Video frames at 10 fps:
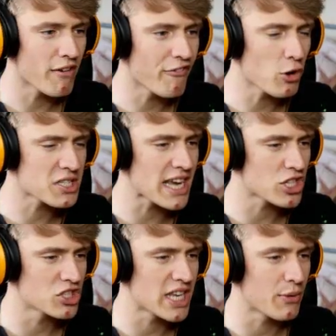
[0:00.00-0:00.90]
we got 4
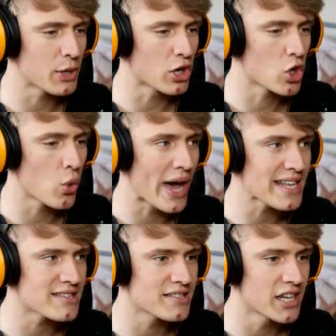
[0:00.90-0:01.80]
sections here. We've got
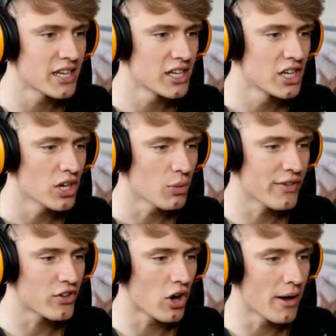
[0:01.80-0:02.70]
quest,
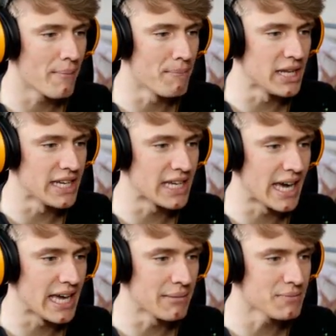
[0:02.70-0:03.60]
we've got mini
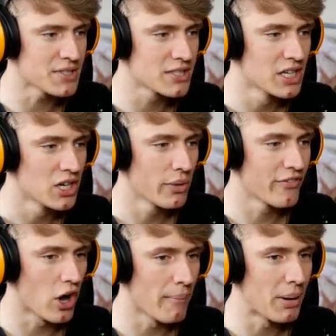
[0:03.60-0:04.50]
games,
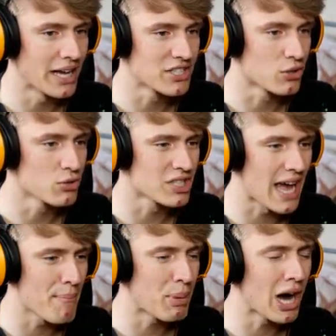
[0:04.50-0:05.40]
we've got puzzles, and